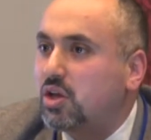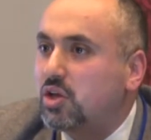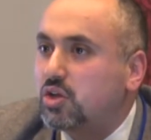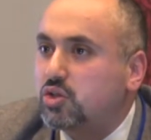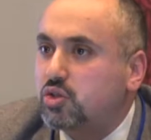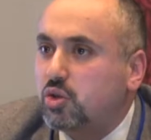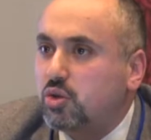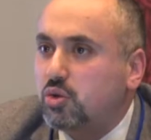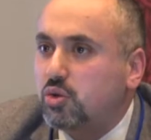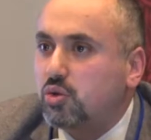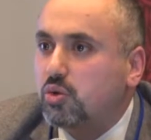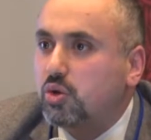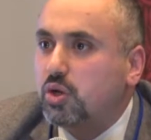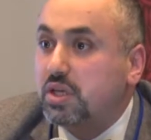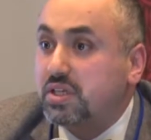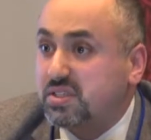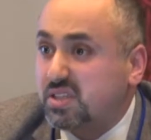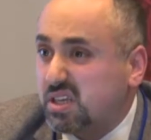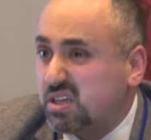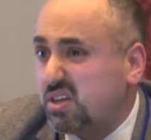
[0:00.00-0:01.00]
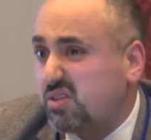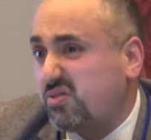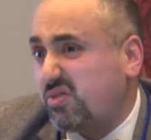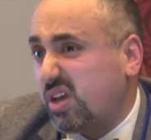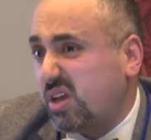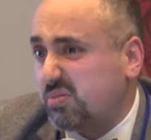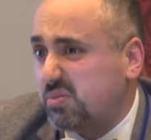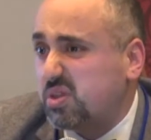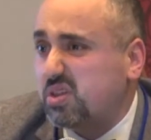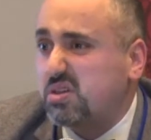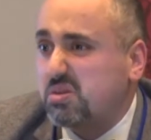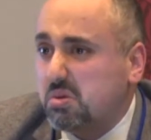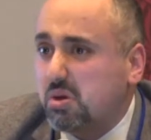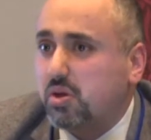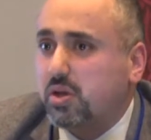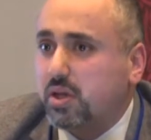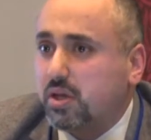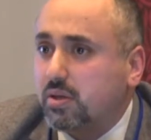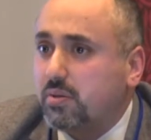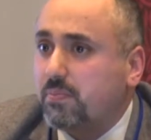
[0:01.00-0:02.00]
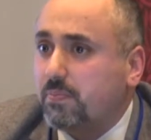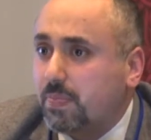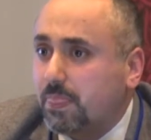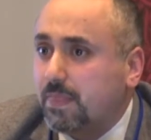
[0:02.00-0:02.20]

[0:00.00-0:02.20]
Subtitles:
So extended family, okay.